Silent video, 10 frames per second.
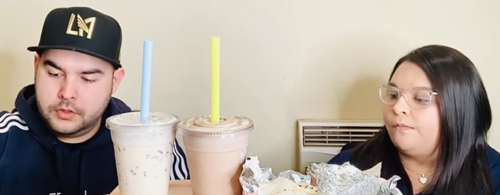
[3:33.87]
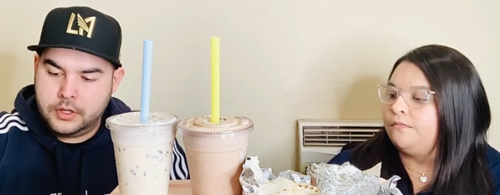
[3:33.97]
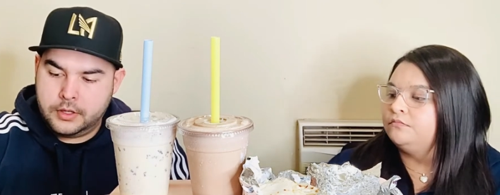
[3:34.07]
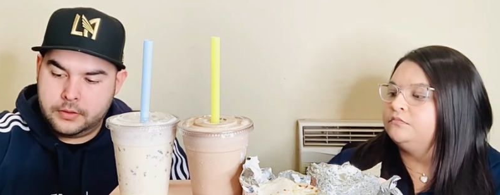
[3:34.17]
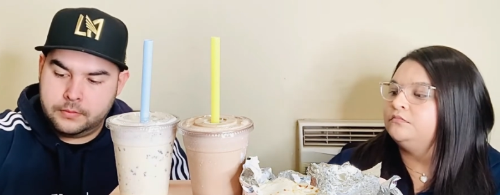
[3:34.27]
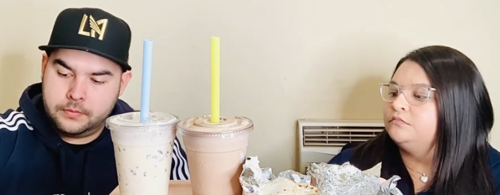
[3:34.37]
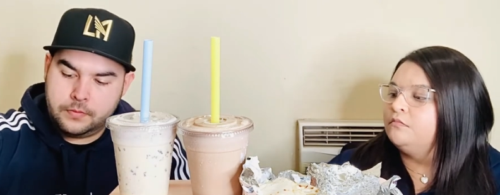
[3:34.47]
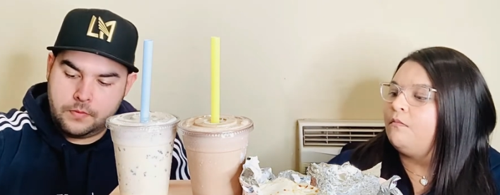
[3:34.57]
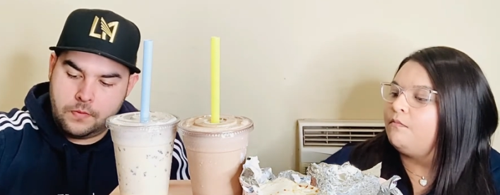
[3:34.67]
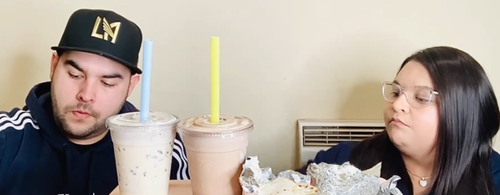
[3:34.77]
Speaker 1: Yeah.
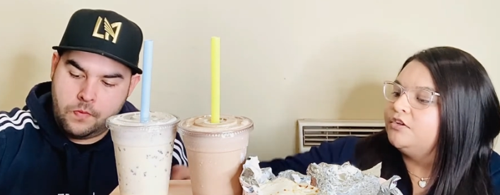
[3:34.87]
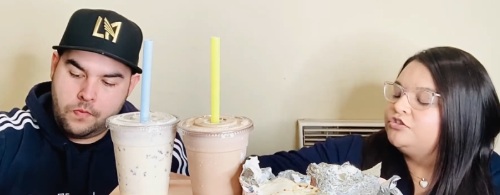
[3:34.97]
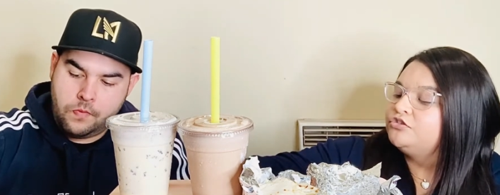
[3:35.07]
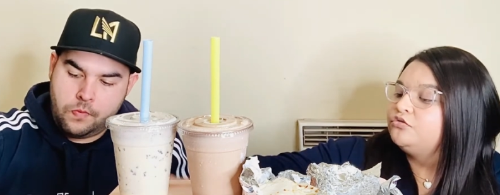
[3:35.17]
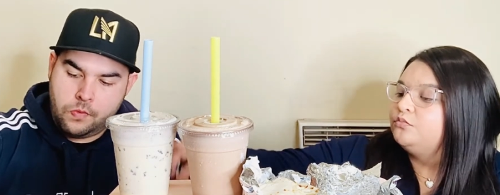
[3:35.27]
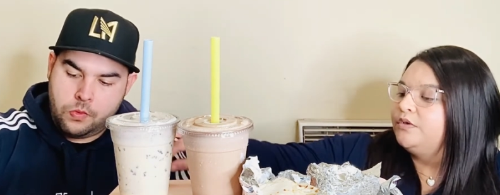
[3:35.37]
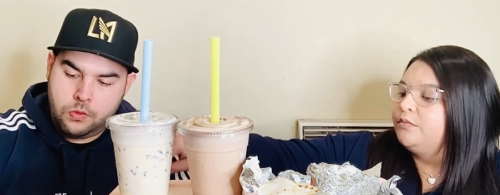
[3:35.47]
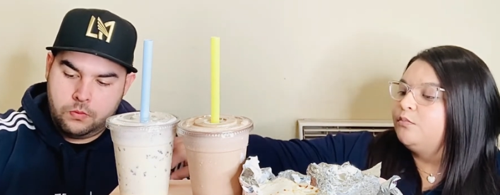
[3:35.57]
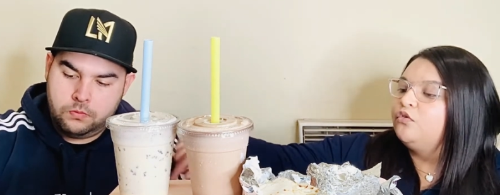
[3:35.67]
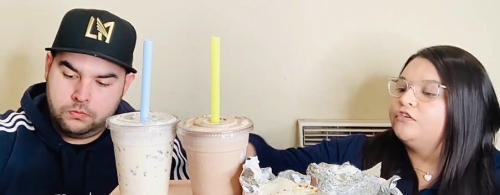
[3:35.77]
Make sure you
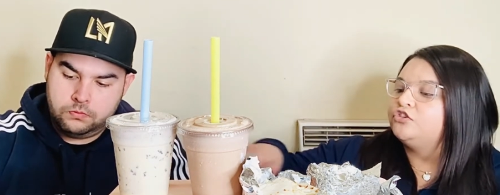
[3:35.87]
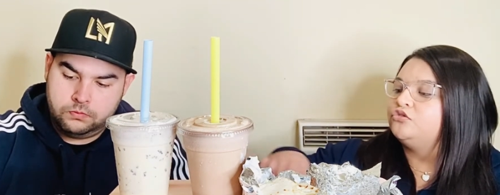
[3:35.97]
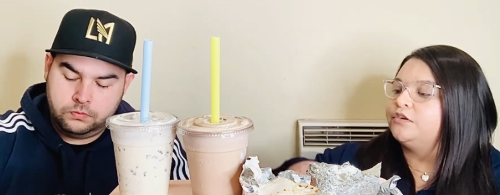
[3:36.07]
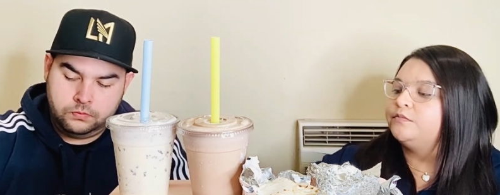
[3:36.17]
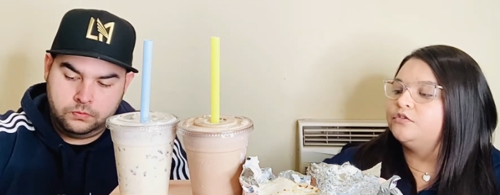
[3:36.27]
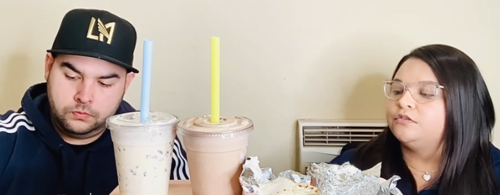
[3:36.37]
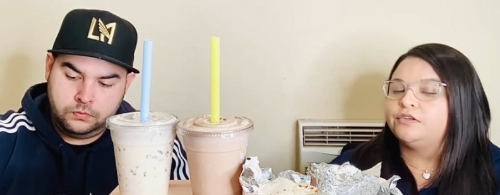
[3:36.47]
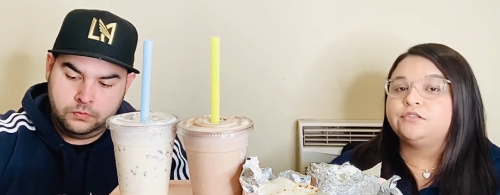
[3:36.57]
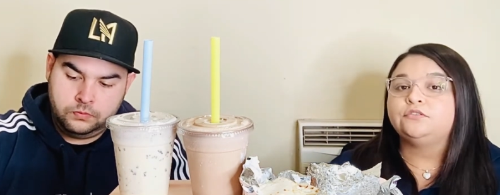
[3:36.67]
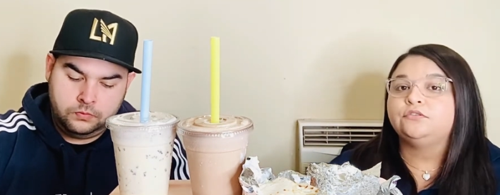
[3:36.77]
maybe move a shrimp so
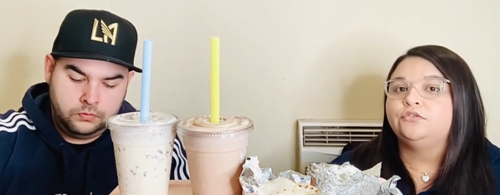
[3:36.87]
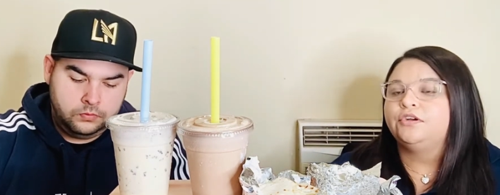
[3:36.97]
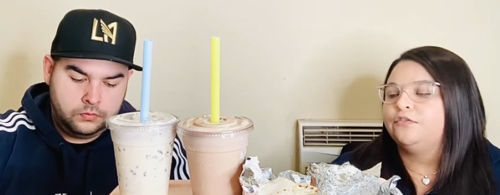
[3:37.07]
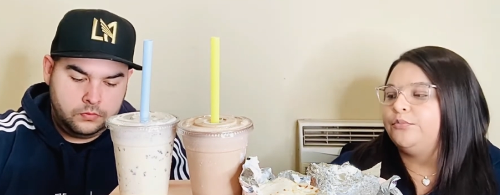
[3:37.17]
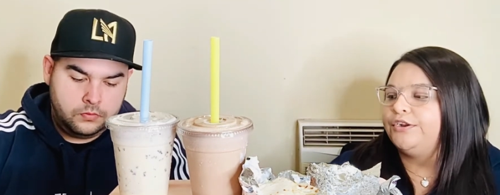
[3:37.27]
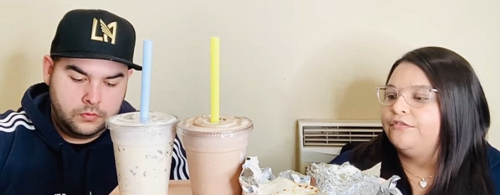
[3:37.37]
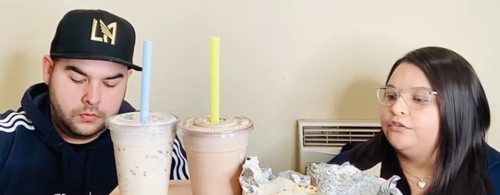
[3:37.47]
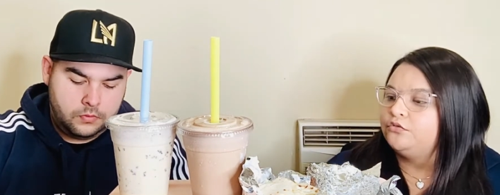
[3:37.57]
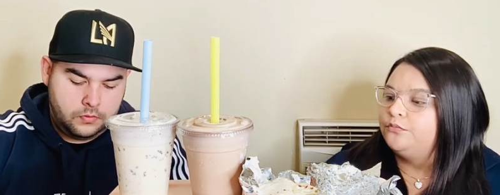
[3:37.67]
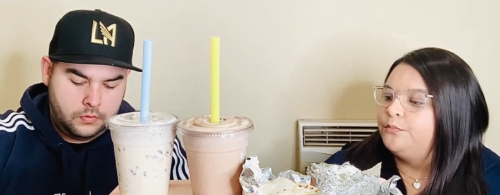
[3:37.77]
that you have a bite of it
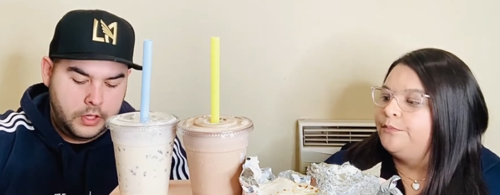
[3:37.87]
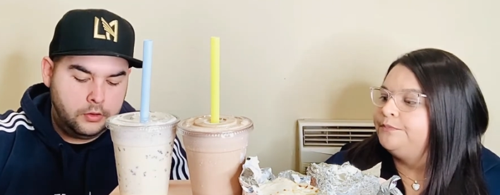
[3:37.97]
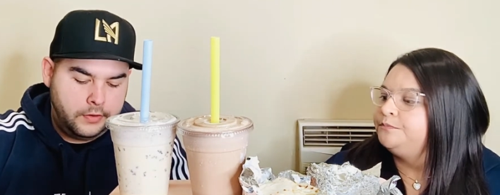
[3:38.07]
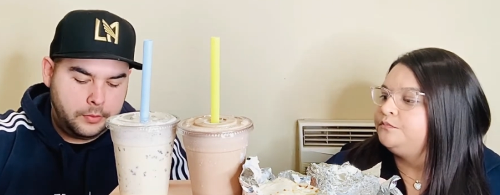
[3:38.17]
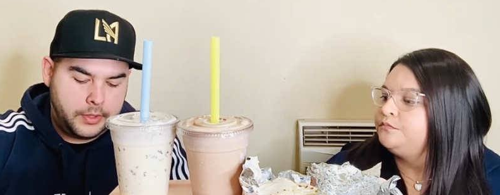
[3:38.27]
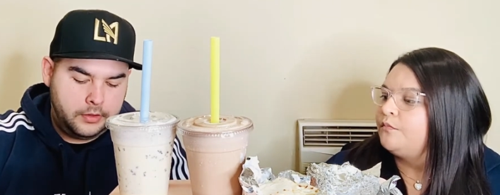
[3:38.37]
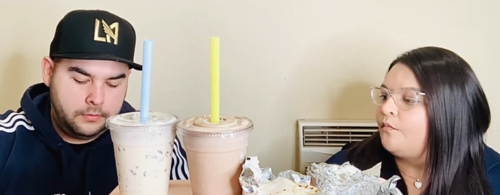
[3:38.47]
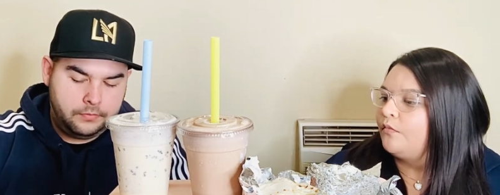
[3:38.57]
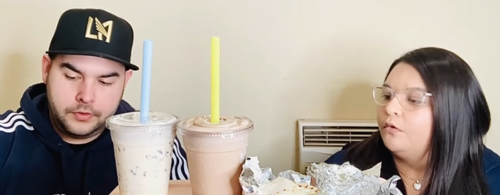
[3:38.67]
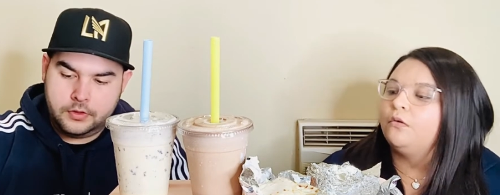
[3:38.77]
too. I do
Speaker 2: have a bite.
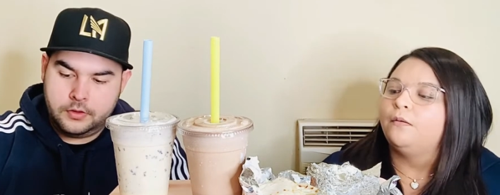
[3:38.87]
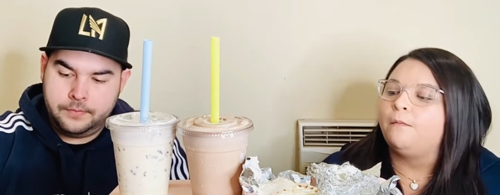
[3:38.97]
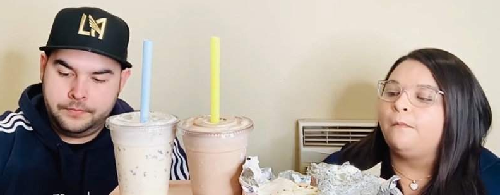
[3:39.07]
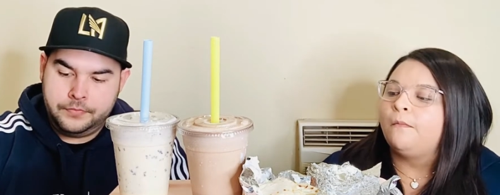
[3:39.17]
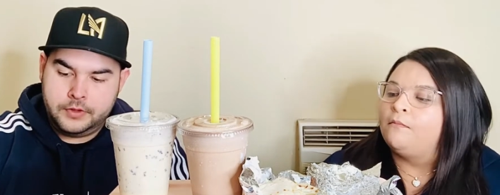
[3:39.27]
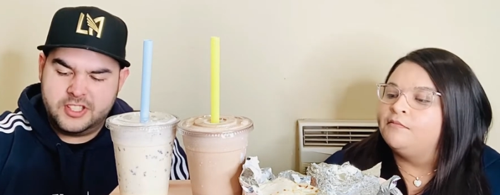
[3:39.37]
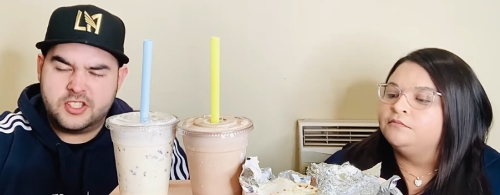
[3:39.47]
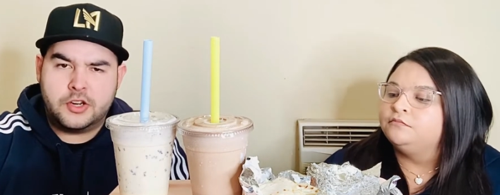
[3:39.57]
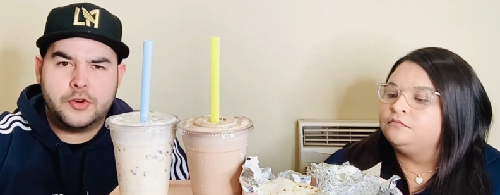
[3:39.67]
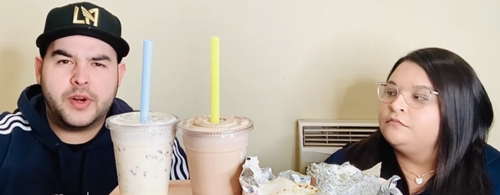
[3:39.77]
It's
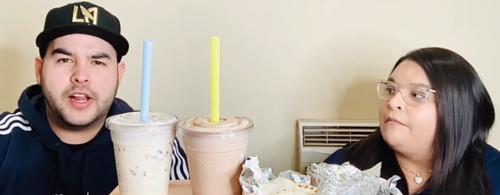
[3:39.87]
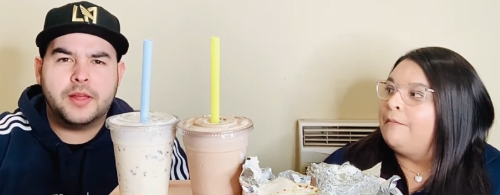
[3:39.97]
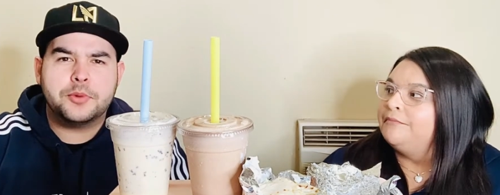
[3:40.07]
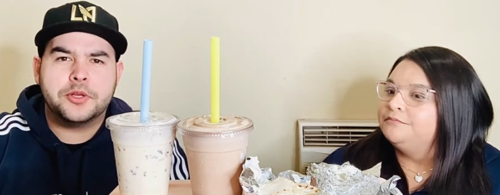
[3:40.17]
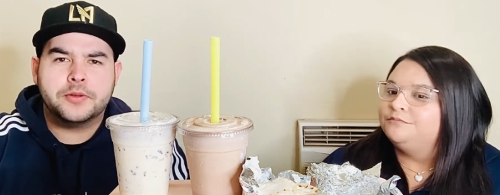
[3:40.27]
staring right at me.